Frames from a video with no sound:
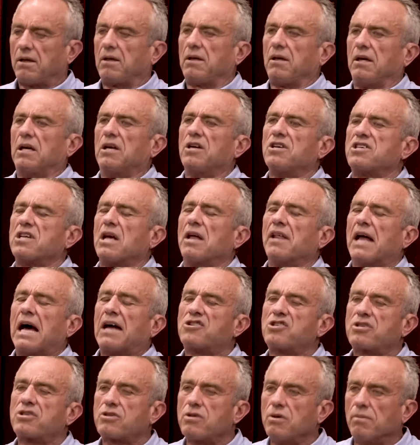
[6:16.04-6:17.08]
He said,
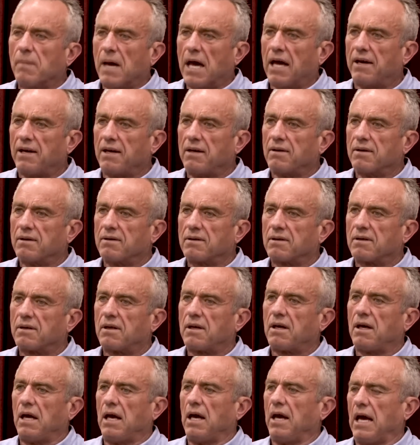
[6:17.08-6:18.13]
that's too many.
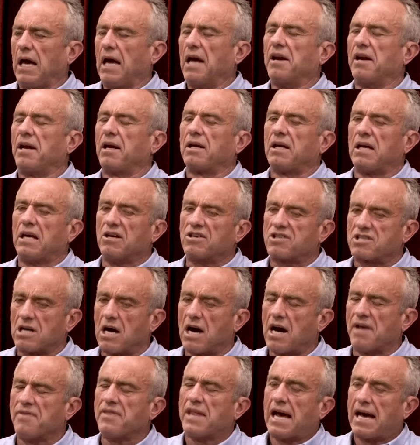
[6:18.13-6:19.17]
And he
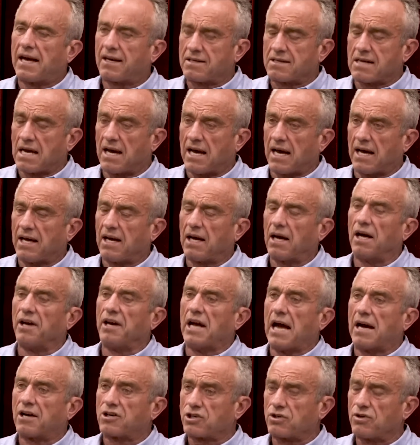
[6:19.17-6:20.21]
signed that day a
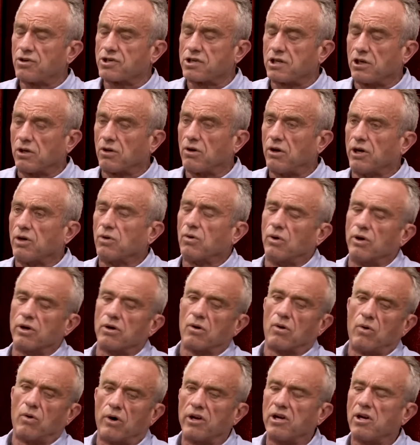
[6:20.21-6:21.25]
national security order
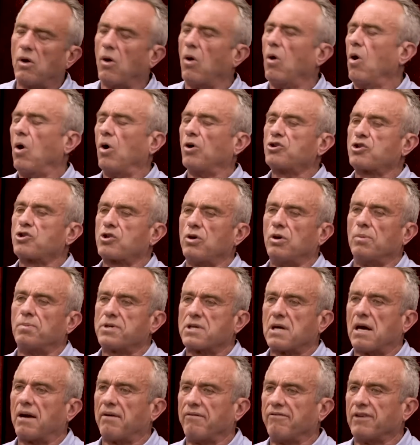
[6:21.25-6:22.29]
ordering all
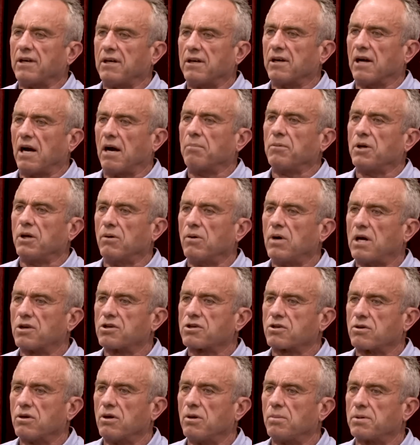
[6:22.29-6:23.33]
troops out of Vietnam, U.S.
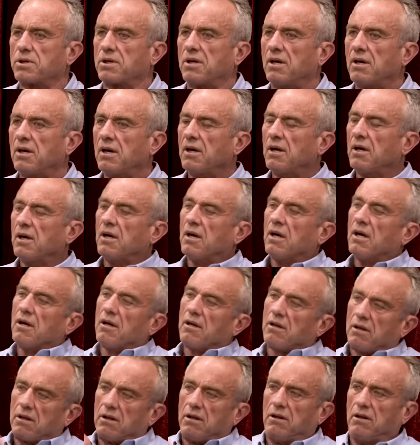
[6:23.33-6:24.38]
troops.
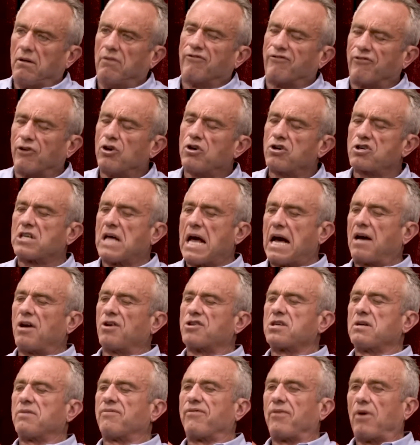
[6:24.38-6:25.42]
The first
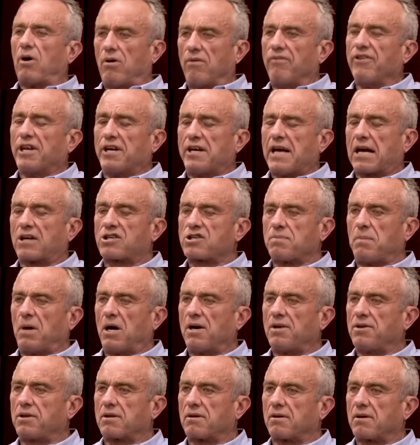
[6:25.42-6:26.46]
1,000 over the next
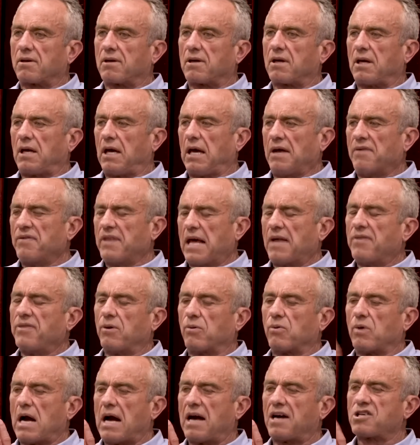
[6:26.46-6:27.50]
month, and then the
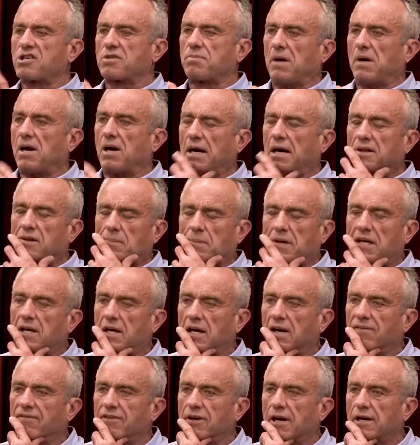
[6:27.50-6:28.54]
rest by the
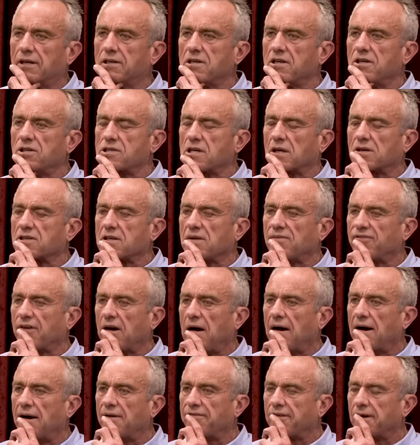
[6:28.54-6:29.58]
beginning of
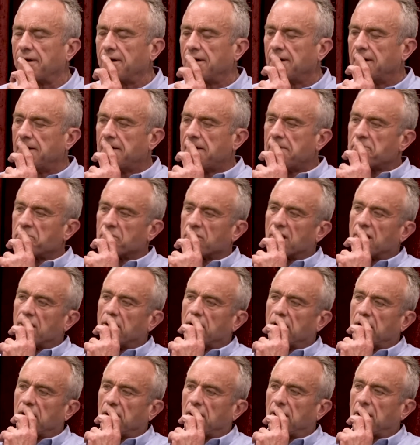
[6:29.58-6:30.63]
1965.
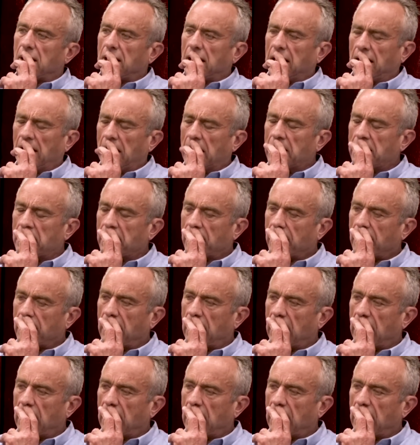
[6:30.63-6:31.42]
And